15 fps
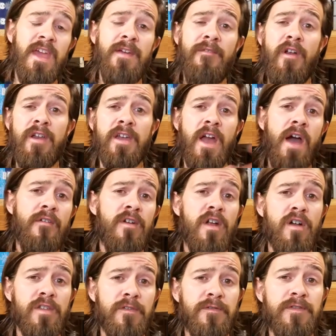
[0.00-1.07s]
they've already covered
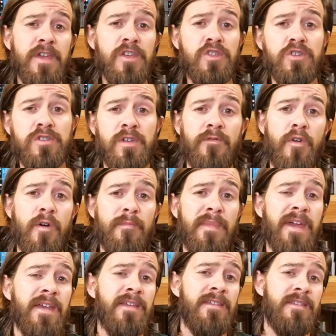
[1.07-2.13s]
all the features of what
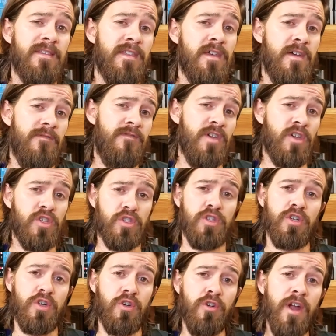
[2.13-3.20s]
makes the
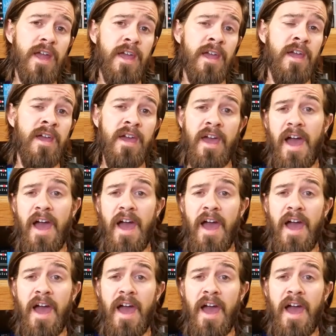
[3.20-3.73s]
fixture great,